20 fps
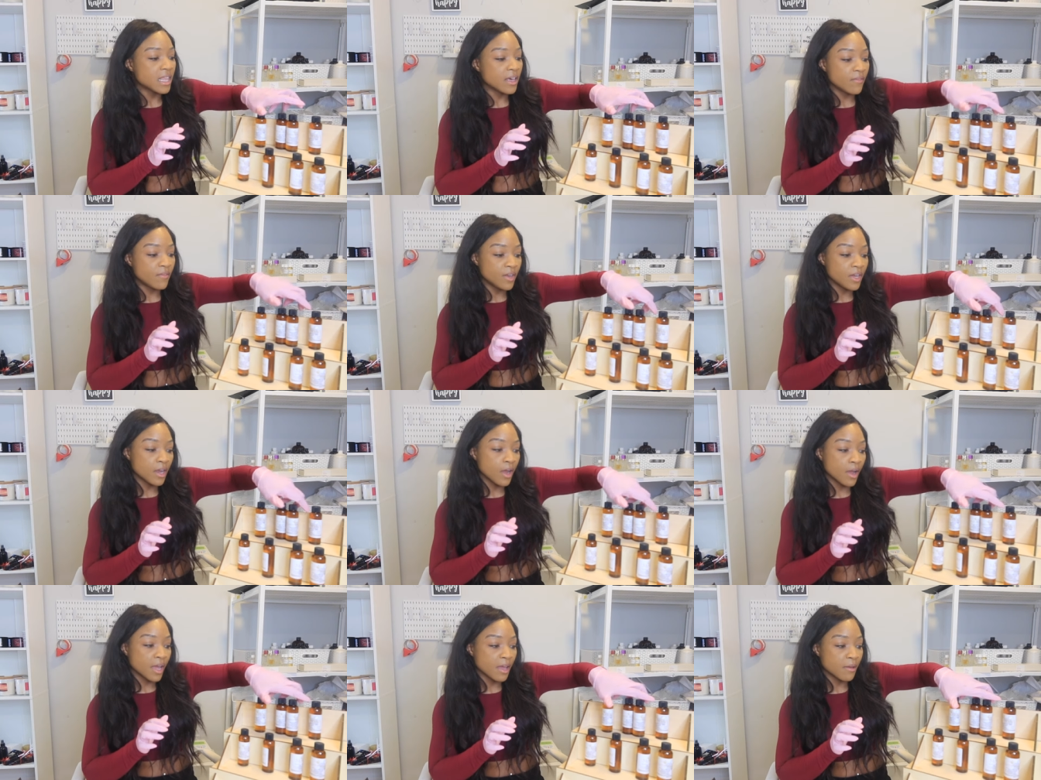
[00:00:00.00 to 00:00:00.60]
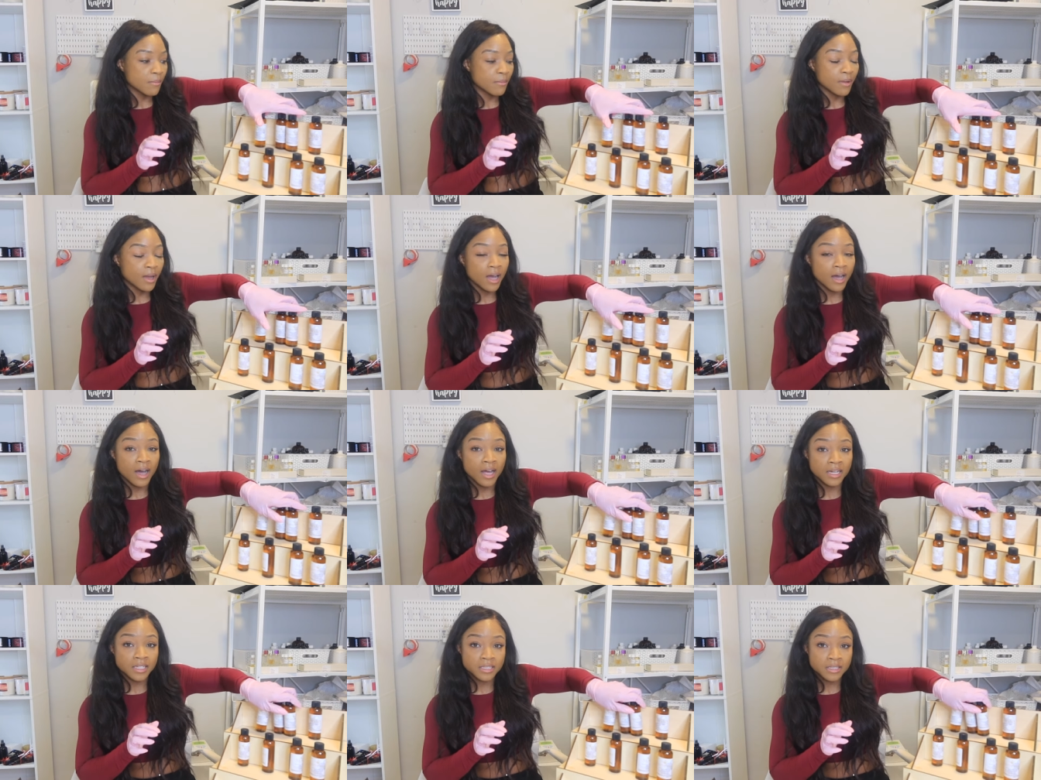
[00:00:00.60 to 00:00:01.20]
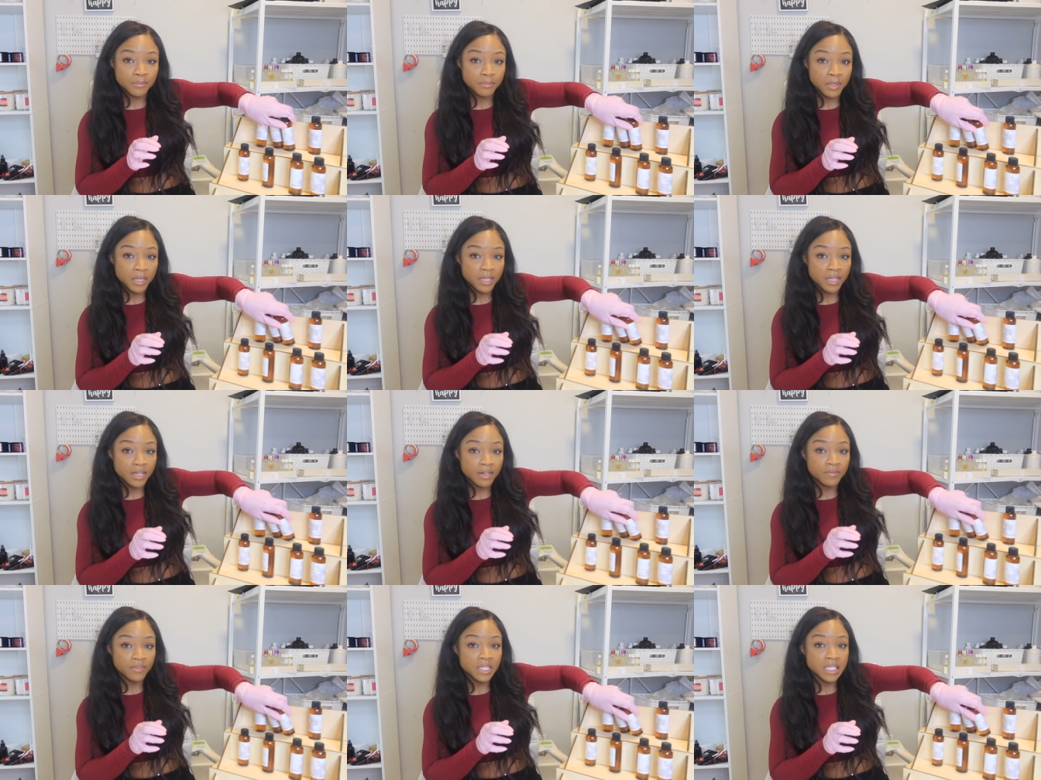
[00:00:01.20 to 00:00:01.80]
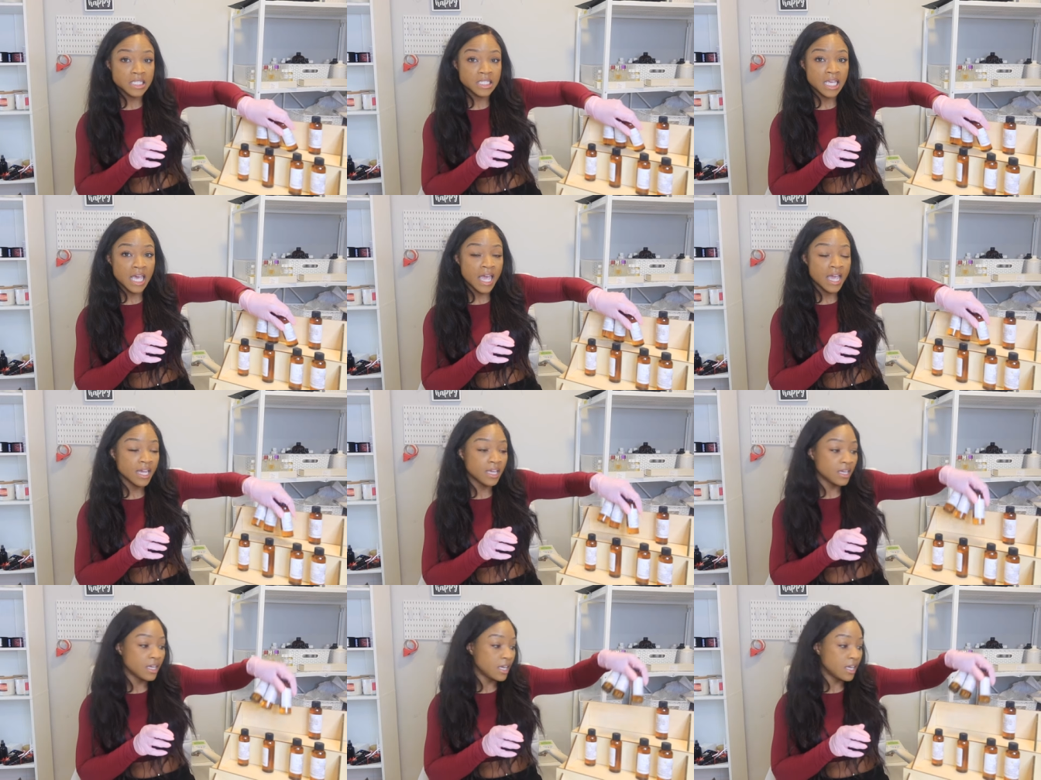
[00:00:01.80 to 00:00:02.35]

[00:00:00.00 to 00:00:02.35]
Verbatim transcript: In that video, I gave you my honest opinion of these eight